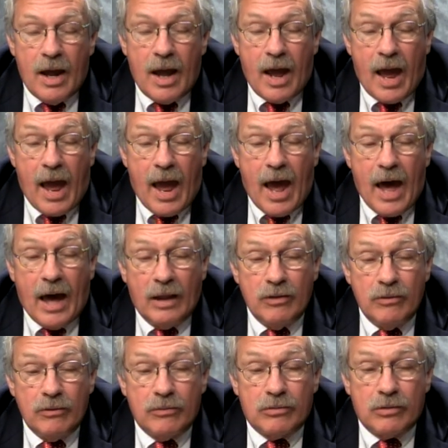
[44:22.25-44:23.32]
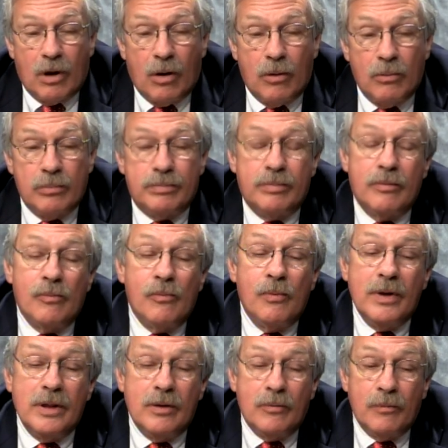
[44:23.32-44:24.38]
And so
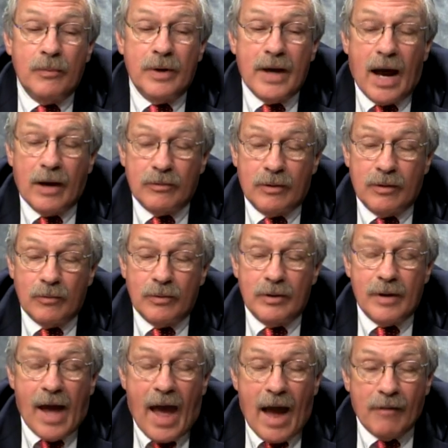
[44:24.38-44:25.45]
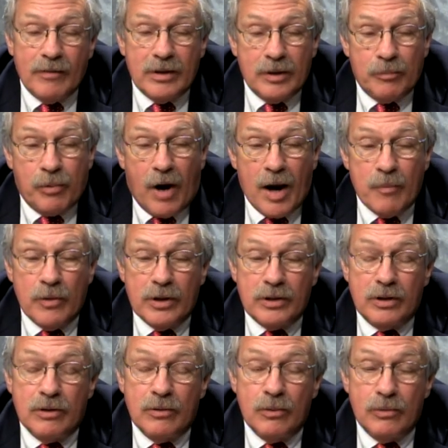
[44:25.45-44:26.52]
we are having the primary
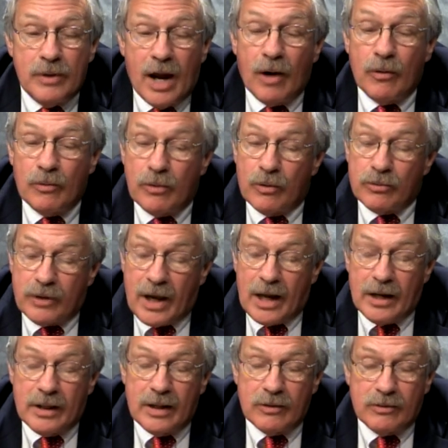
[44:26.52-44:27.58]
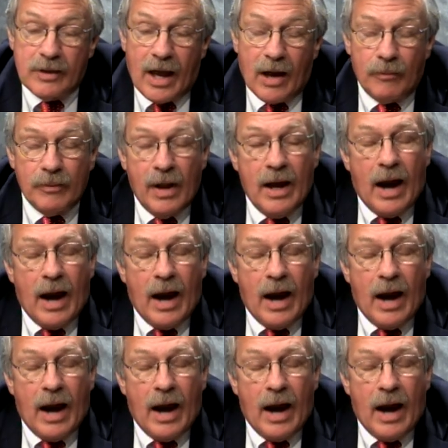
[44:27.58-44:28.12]
to narrow those candidates down.